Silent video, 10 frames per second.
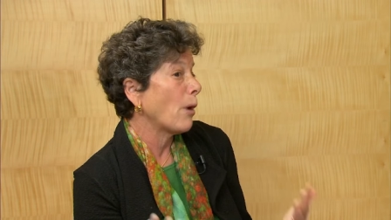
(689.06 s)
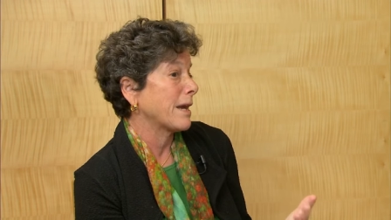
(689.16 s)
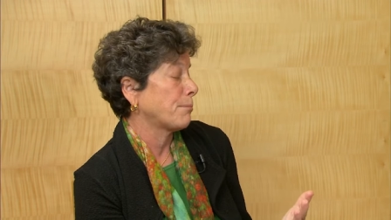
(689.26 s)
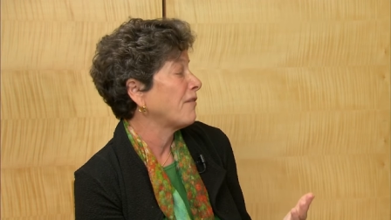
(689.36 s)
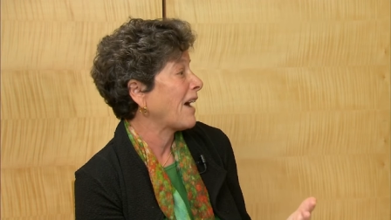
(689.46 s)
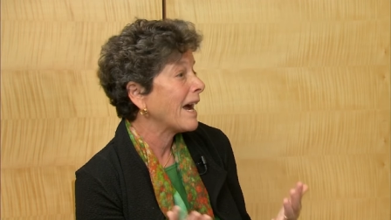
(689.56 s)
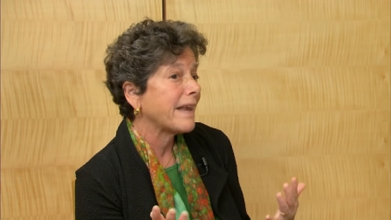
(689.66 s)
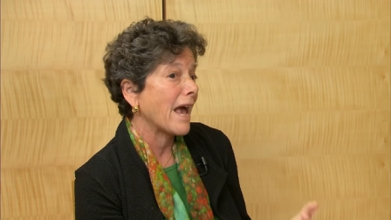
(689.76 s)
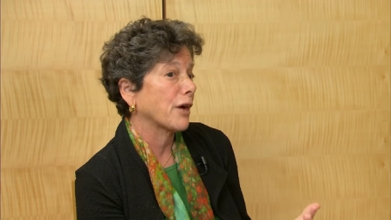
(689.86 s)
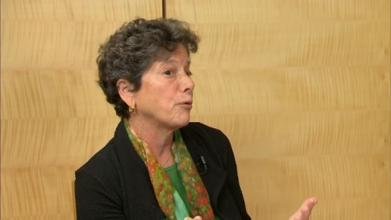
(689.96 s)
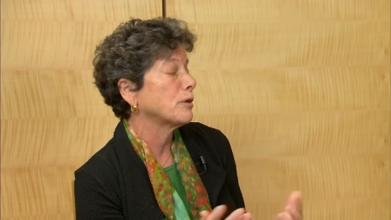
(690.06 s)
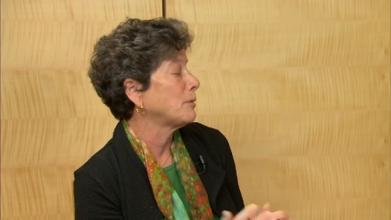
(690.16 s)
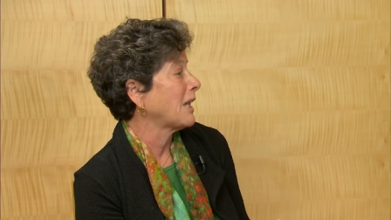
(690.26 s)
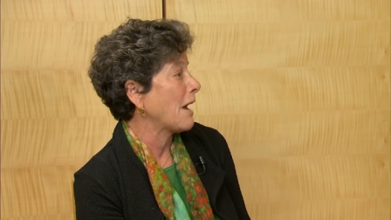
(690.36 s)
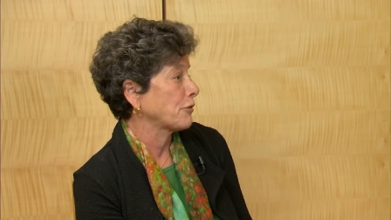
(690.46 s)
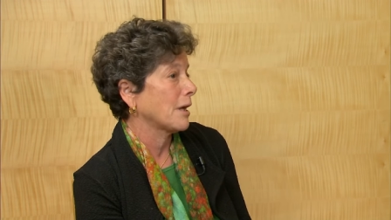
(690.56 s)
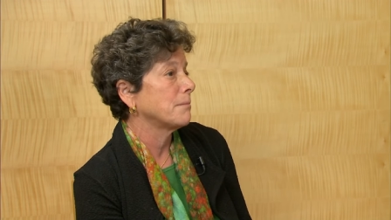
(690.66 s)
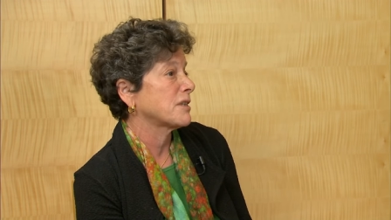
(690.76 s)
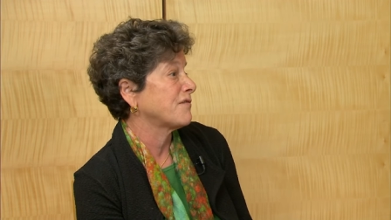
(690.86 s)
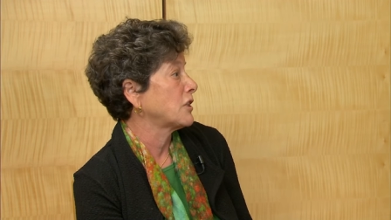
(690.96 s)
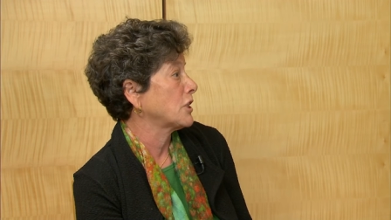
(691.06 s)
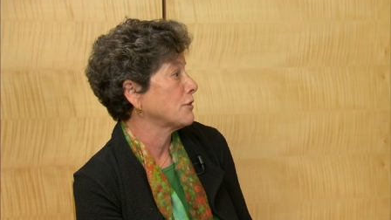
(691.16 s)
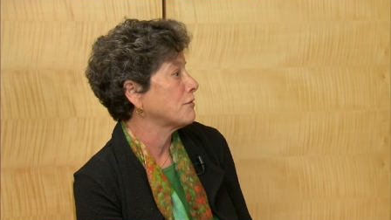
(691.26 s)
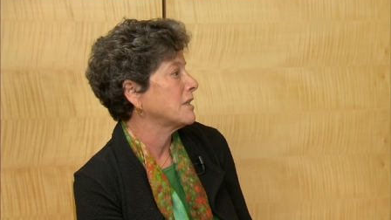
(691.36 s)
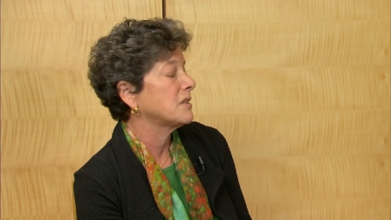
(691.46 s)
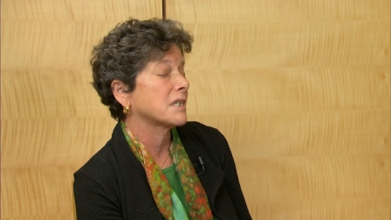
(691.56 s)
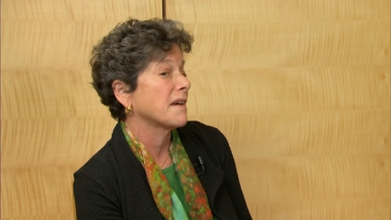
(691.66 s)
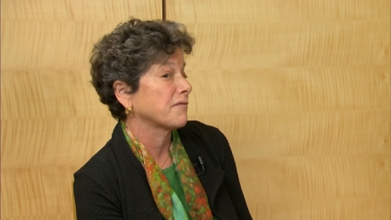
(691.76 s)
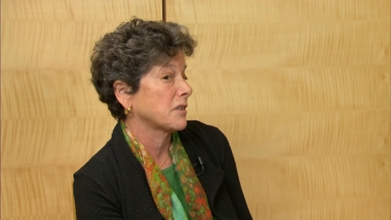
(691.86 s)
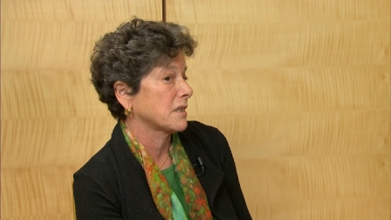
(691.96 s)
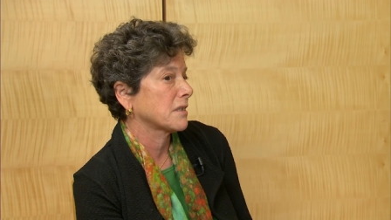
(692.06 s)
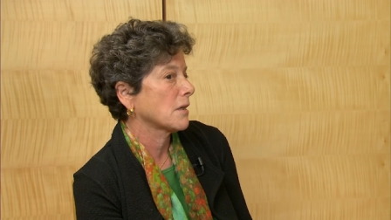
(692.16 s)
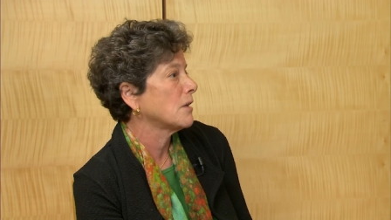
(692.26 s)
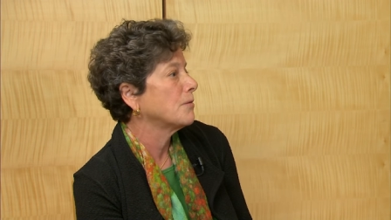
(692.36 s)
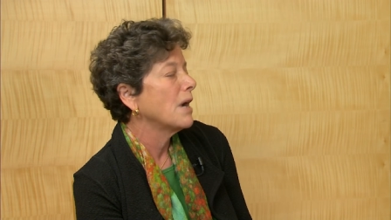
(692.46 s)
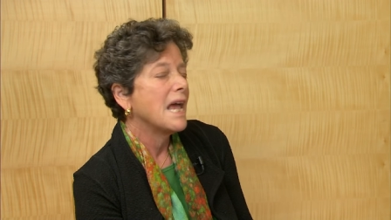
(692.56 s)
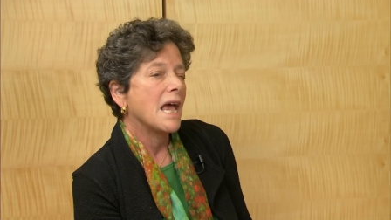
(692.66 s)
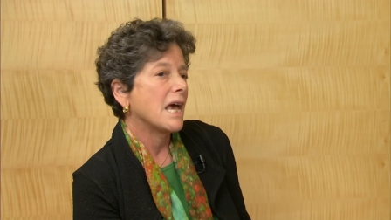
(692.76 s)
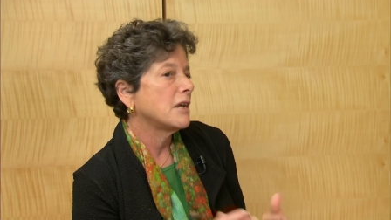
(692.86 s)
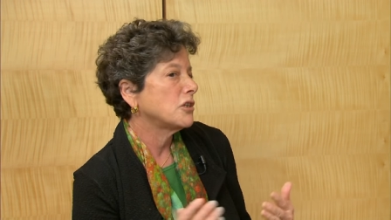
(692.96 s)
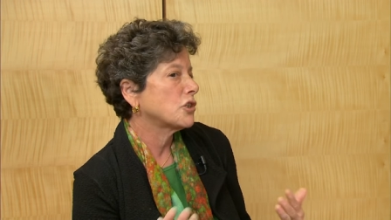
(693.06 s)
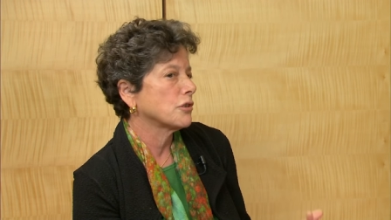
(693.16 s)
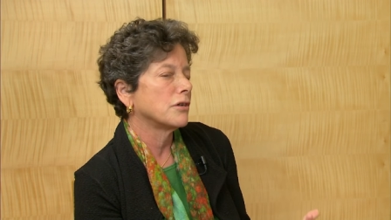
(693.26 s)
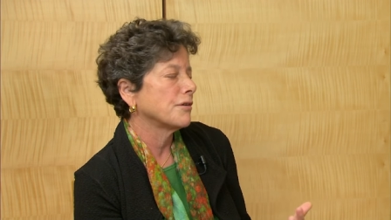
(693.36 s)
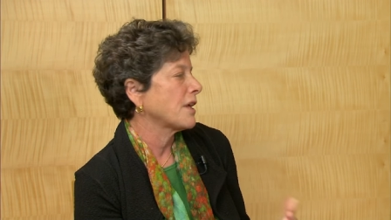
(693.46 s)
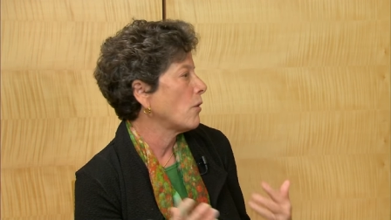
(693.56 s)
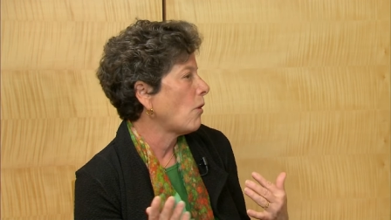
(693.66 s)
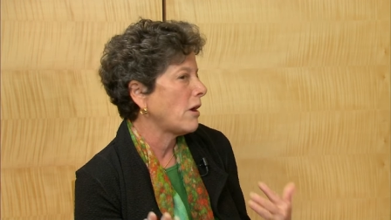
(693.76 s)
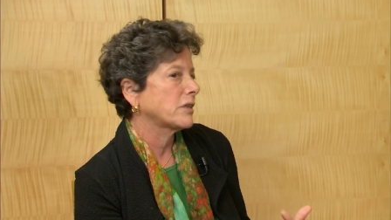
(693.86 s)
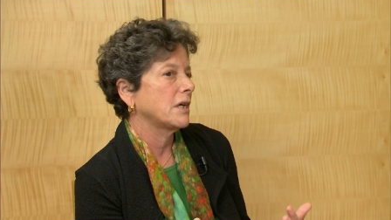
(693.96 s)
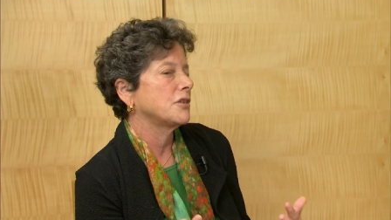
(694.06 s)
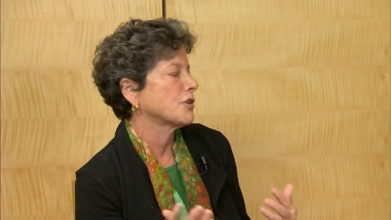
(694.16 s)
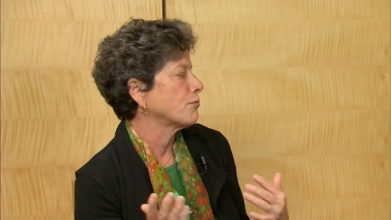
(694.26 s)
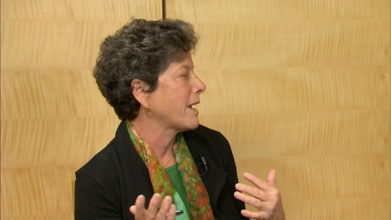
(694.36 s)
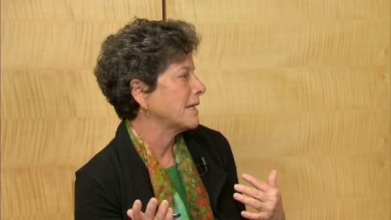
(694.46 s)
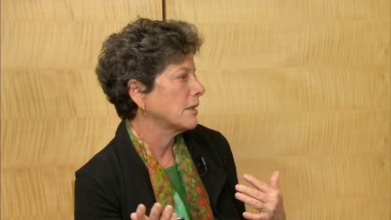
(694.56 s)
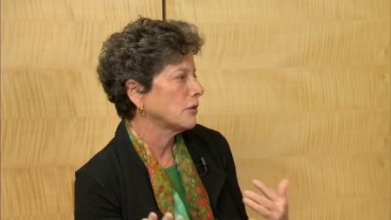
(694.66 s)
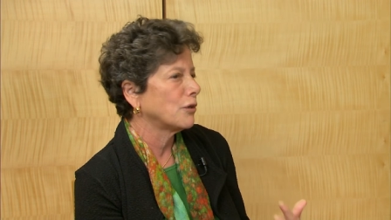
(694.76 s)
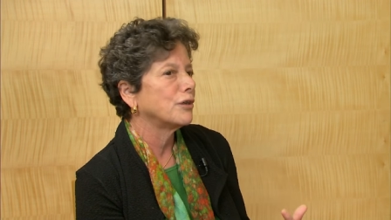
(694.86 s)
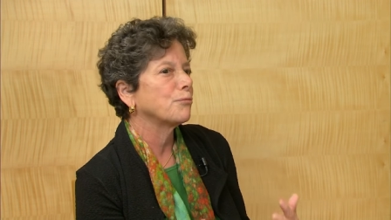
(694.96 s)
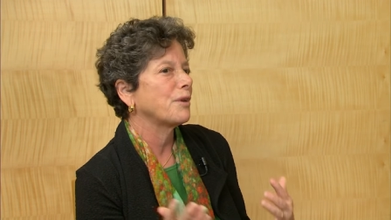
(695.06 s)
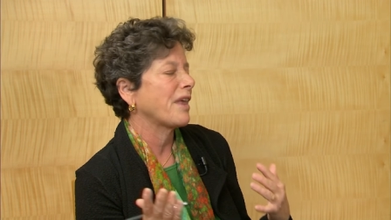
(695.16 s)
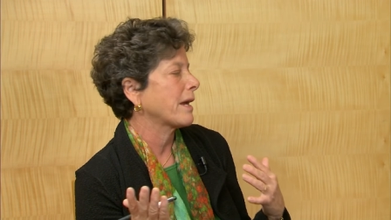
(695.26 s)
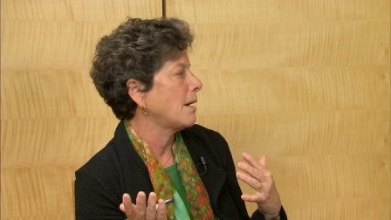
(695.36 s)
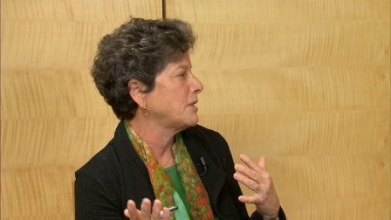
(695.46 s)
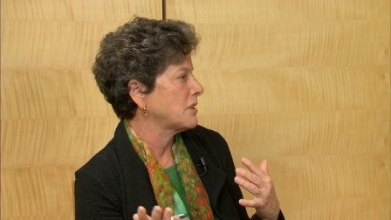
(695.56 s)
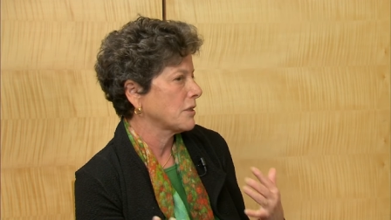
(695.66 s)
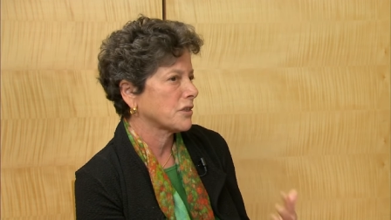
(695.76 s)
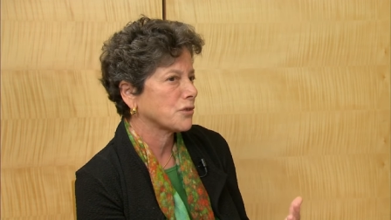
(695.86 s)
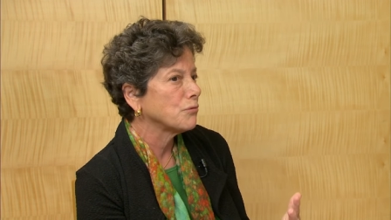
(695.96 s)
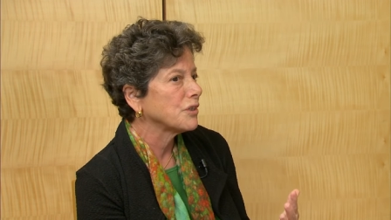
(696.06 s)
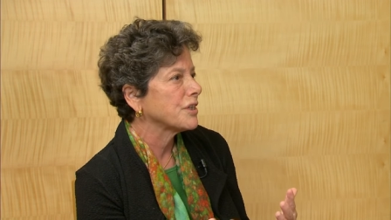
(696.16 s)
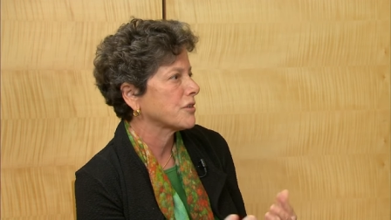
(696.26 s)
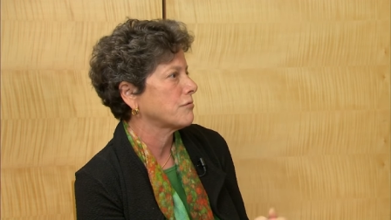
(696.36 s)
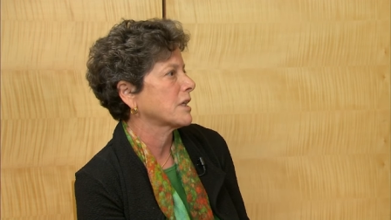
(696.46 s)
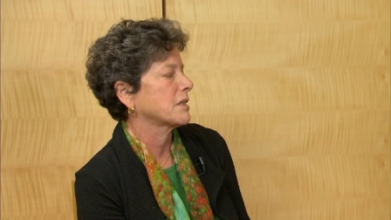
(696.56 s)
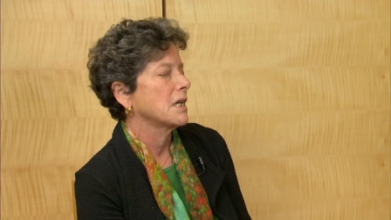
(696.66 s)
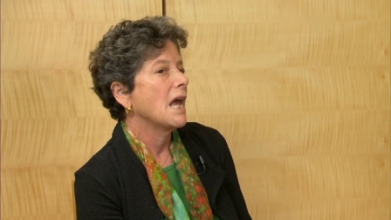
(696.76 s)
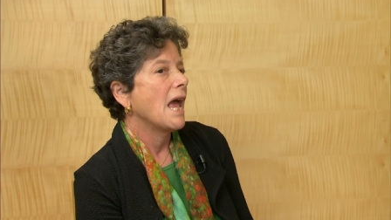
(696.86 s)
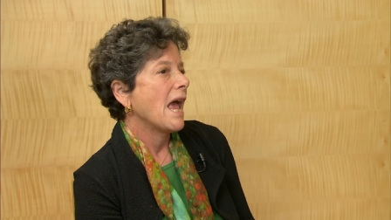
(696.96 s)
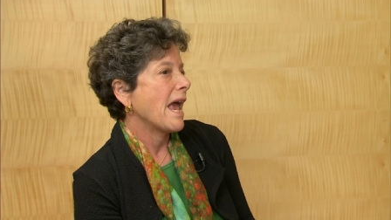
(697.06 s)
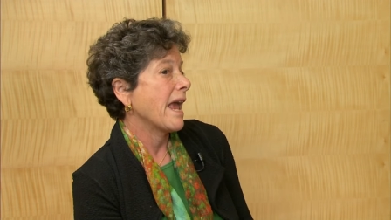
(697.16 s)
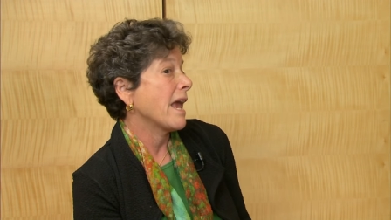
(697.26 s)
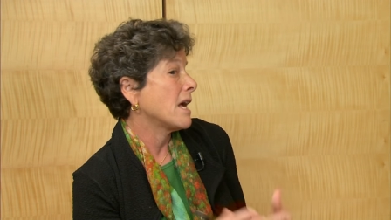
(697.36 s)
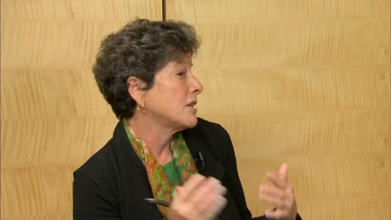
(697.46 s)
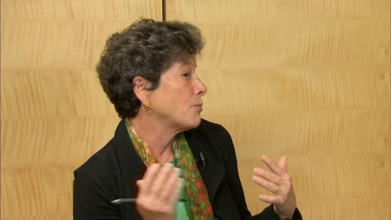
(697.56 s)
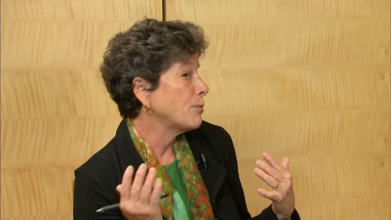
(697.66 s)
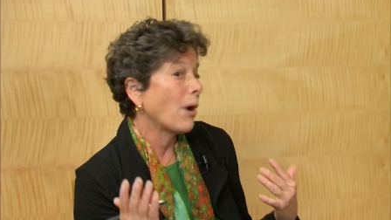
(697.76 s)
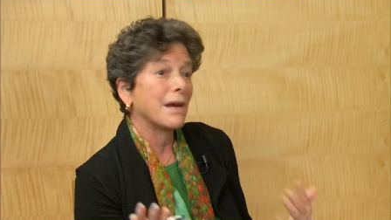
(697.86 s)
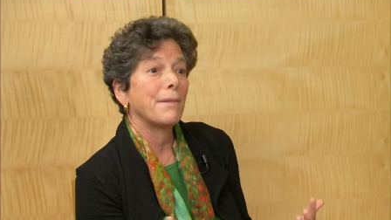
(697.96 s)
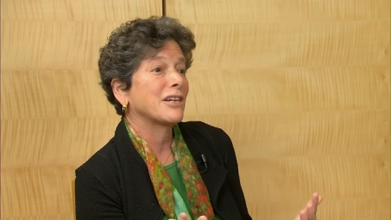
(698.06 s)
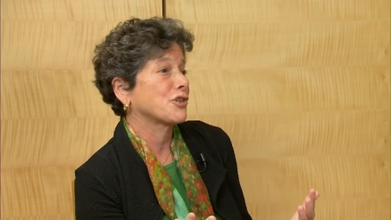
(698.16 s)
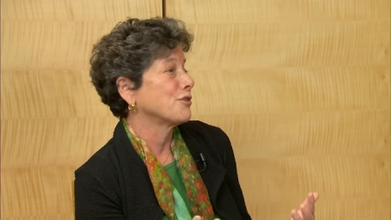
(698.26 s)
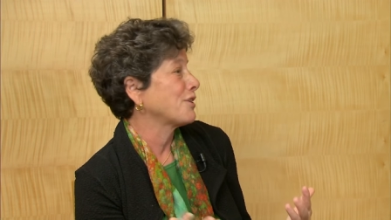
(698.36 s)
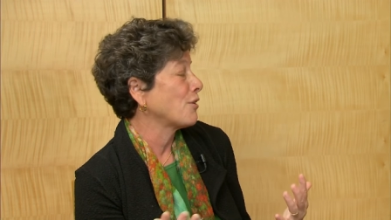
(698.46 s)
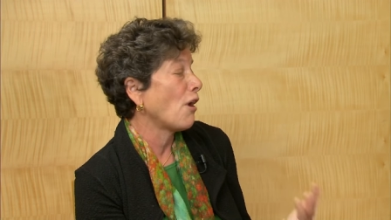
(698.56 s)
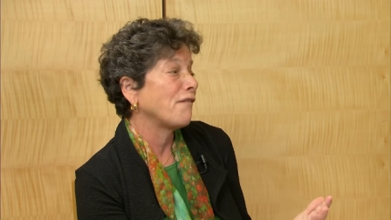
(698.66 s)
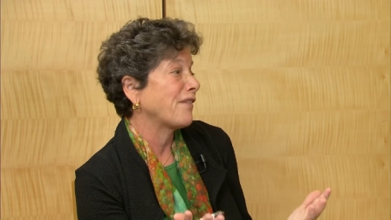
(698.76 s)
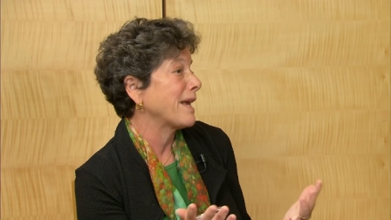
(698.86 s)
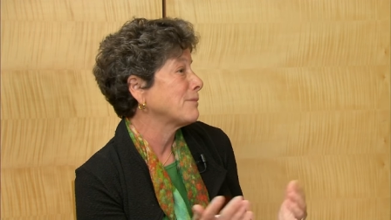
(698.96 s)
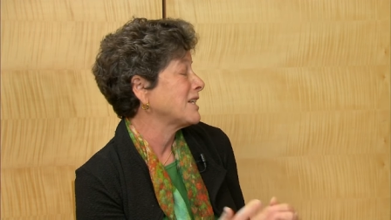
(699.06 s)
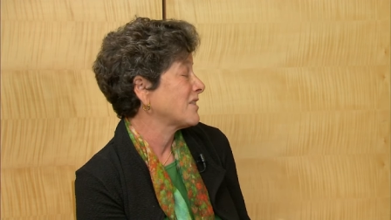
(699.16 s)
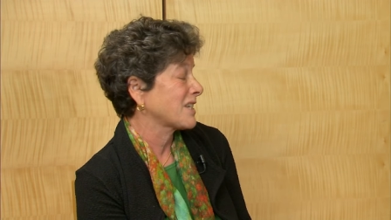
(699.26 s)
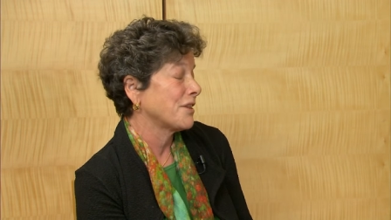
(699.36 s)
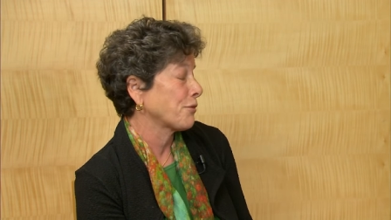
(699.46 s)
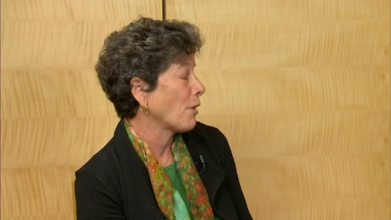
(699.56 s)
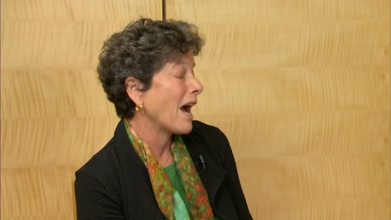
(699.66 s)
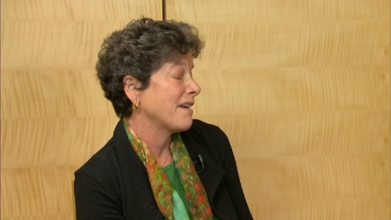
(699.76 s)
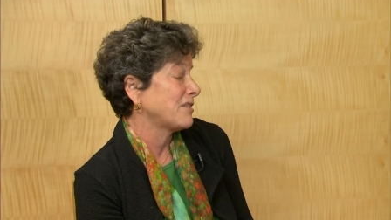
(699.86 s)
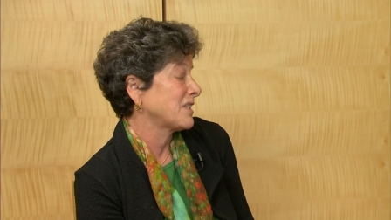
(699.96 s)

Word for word: want to provide equitable outcomes for children in San Francisco and ensure that all kids are ready to learn when they come into the school district, and we want to make sure that all families can thrive in